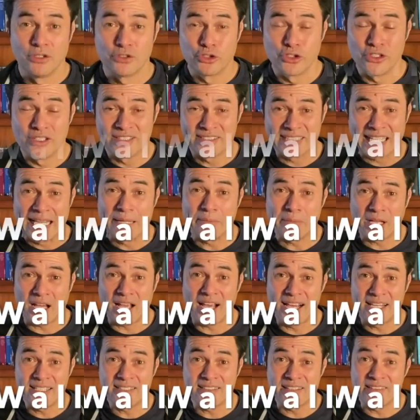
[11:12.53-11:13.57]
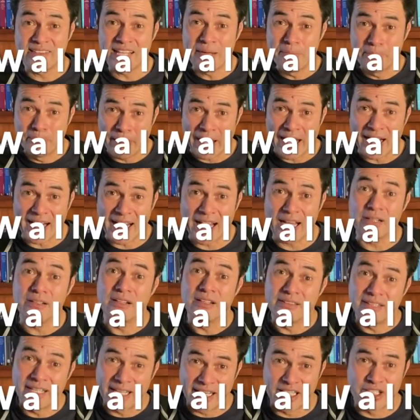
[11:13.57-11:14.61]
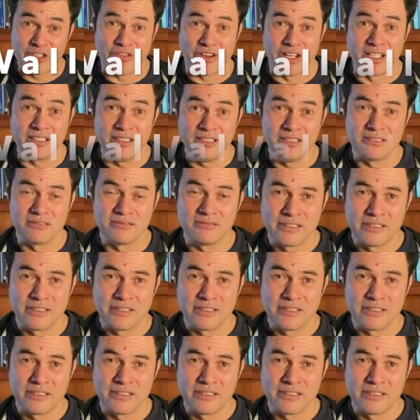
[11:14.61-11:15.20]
to the same guys that then bail out the hedge fund.